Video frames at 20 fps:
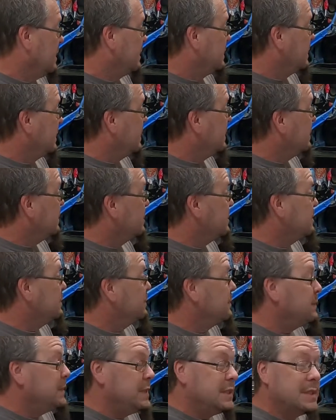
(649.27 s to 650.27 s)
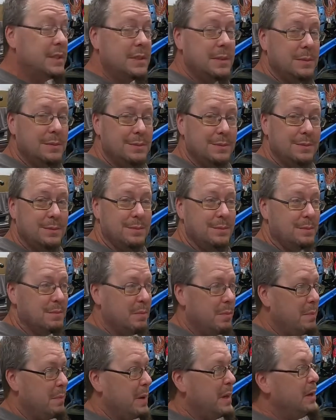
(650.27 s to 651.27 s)
So just
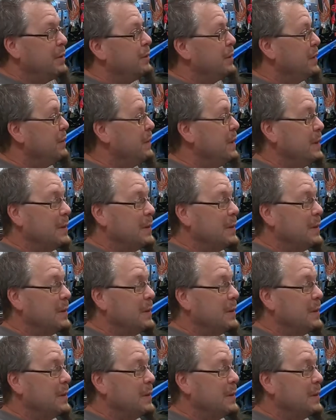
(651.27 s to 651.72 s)
bear with